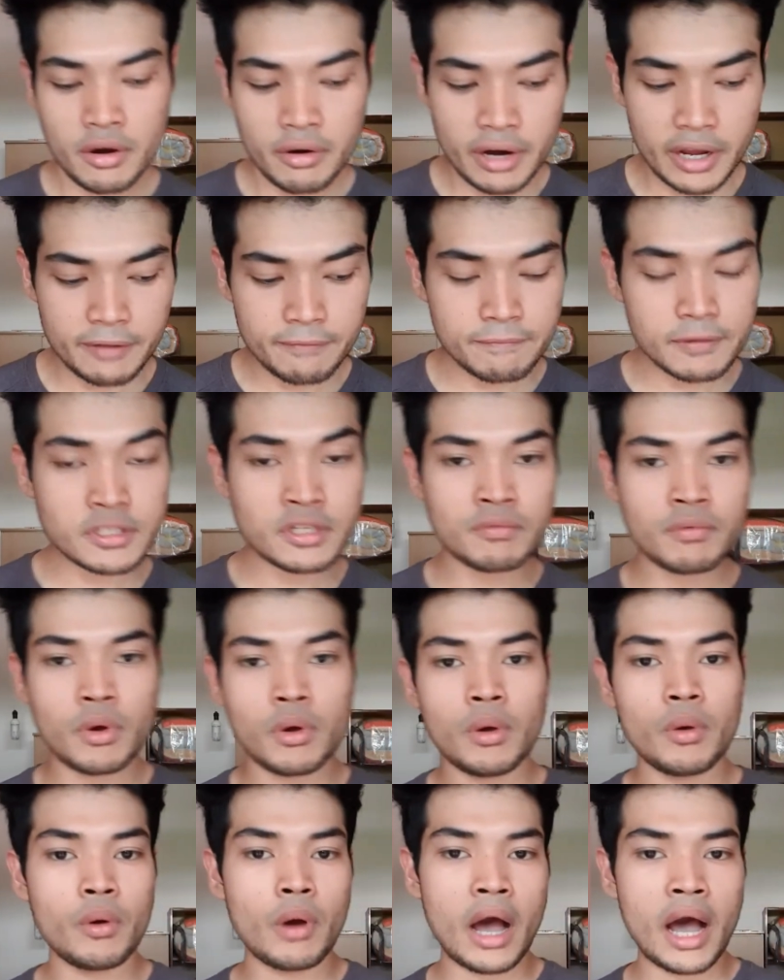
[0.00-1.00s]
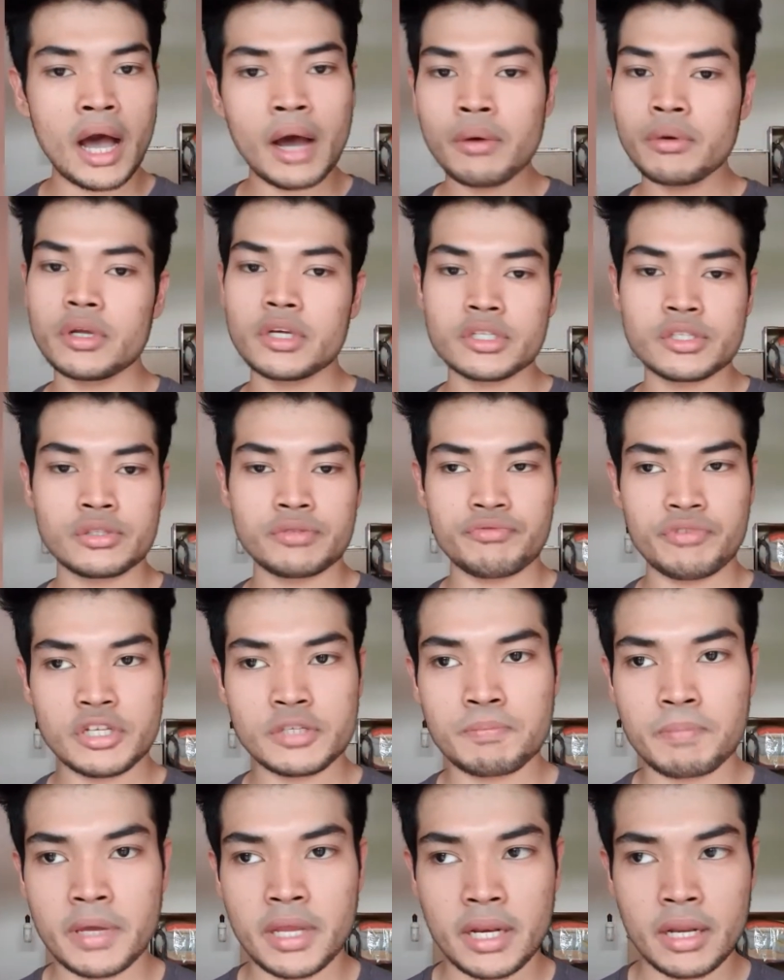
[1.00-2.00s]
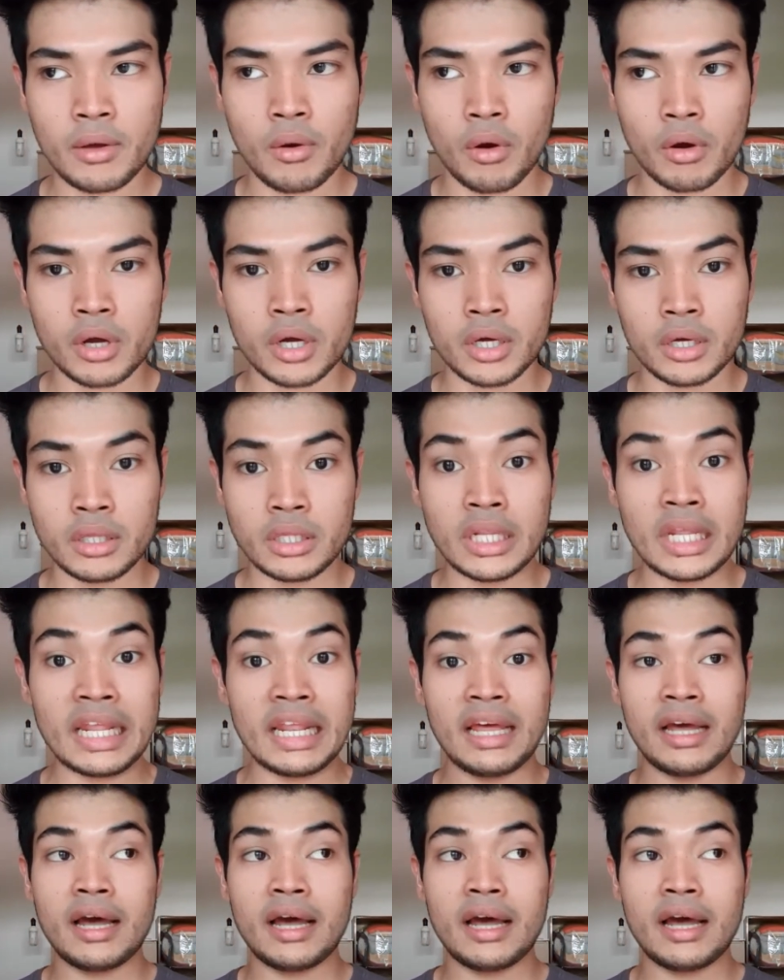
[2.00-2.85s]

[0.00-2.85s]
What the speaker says: Right, first of all, how does wrist pain occur?